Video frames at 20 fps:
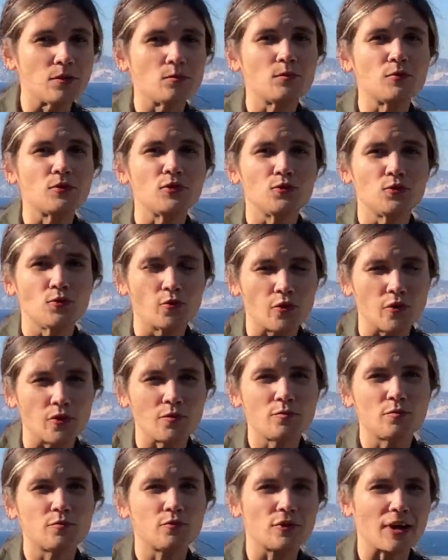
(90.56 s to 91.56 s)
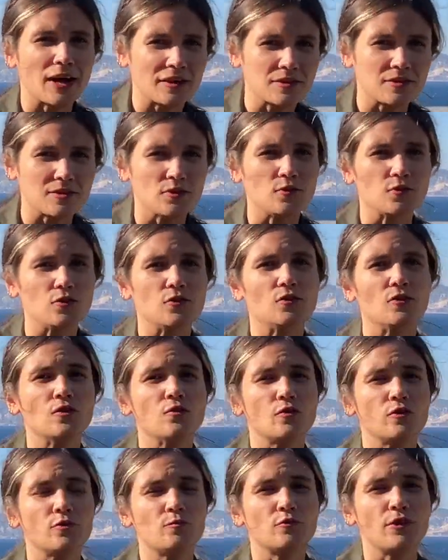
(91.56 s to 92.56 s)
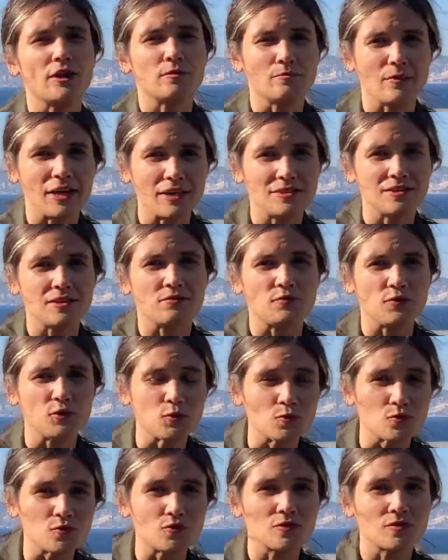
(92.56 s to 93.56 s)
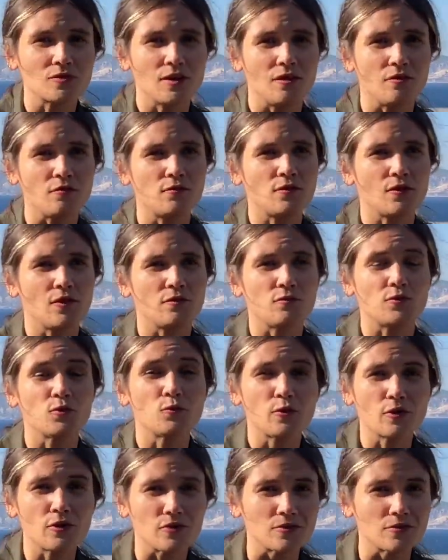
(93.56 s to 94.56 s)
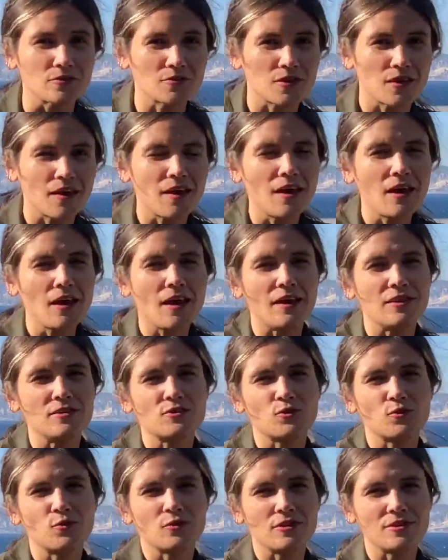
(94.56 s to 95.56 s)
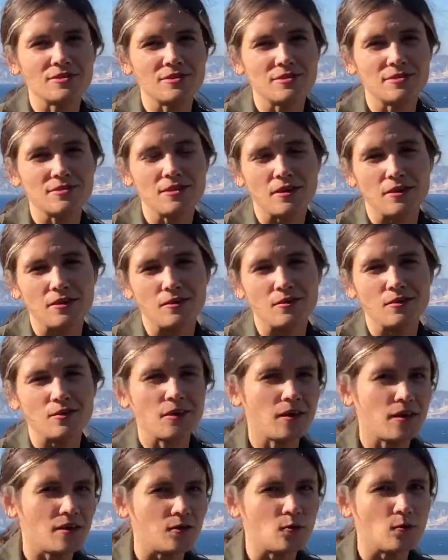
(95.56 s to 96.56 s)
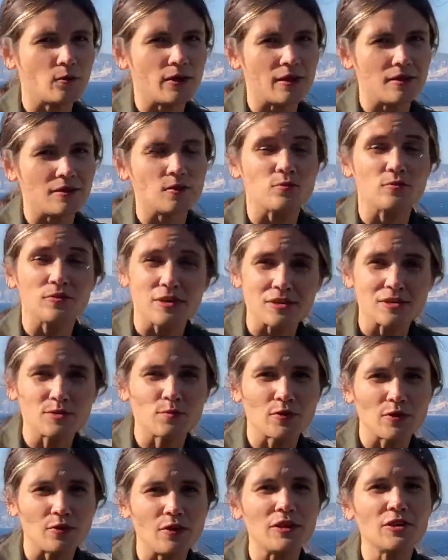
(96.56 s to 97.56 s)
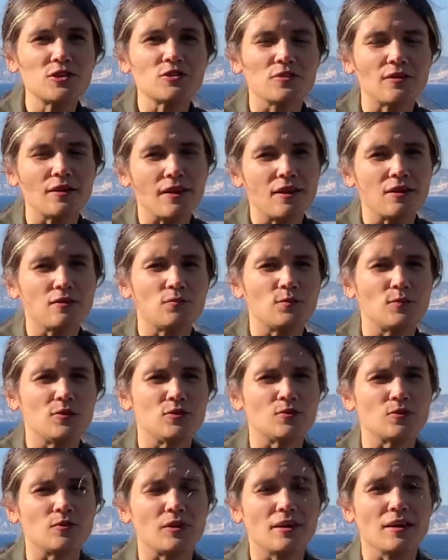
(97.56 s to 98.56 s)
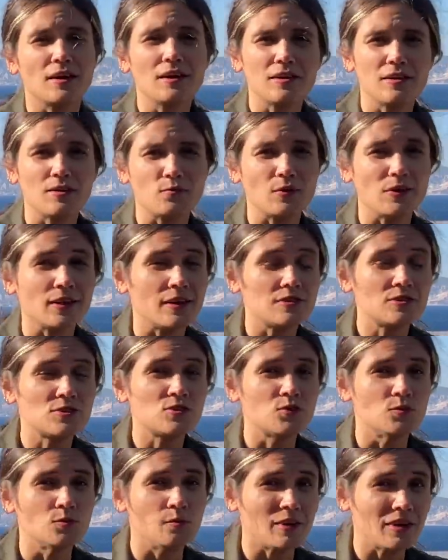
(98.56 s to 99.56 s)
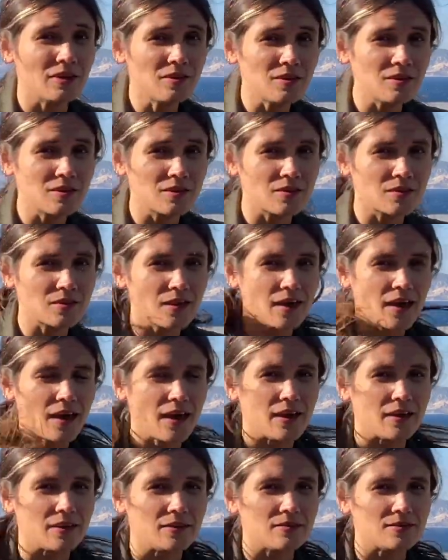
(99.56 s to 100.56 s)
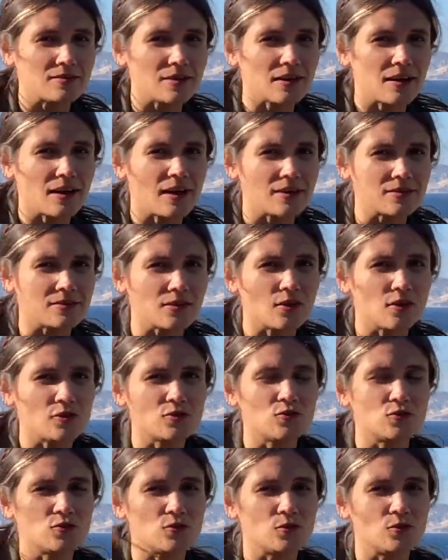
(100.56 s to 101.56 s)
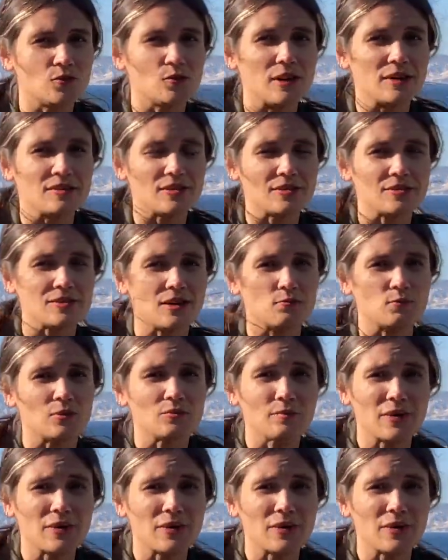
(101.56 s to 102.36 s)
pure practical or pragmatic views of the world. And so this is done in a way that the exploration that I have been doing, it relates to myth, and it has a lot to do, as I said, with